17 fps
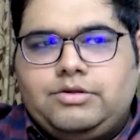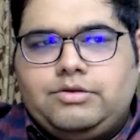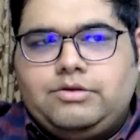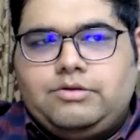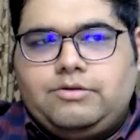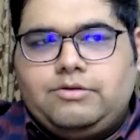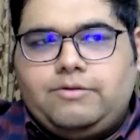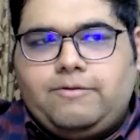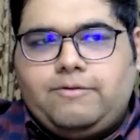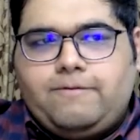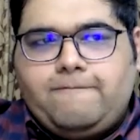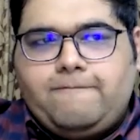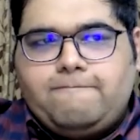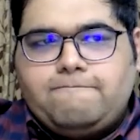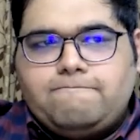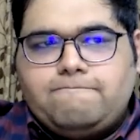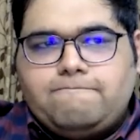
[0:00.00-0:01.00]

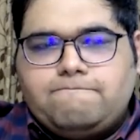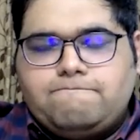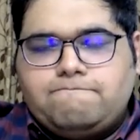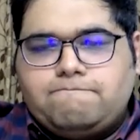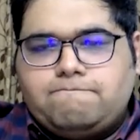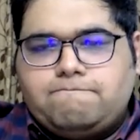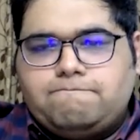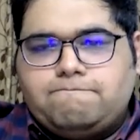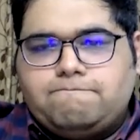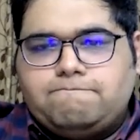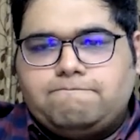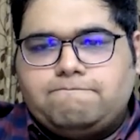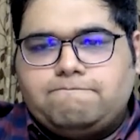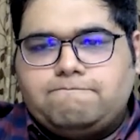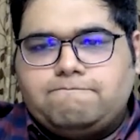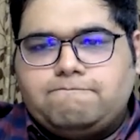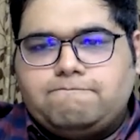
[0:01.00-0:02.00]

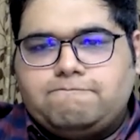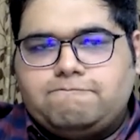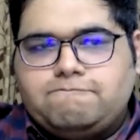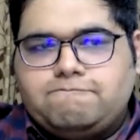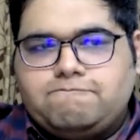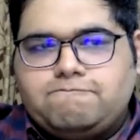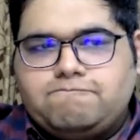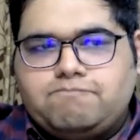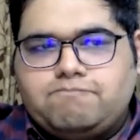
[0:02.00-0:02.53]
No words are spoken by the person on screen.